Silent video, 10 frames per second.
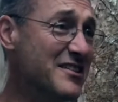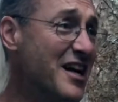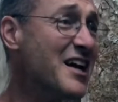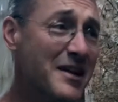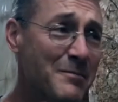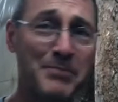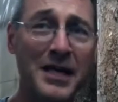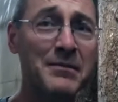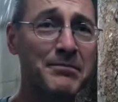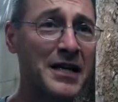they're not a
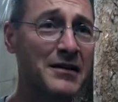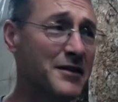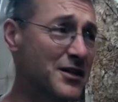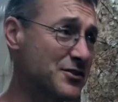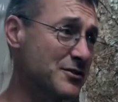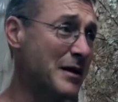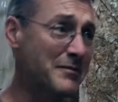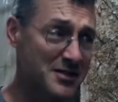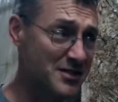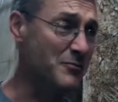big mushroom. I
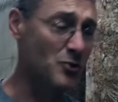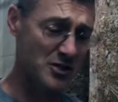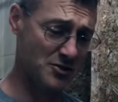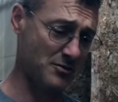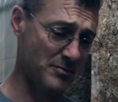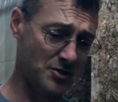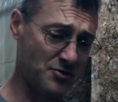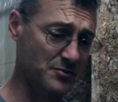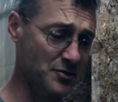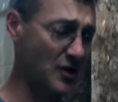mean, some oyster
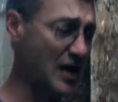mushrooms will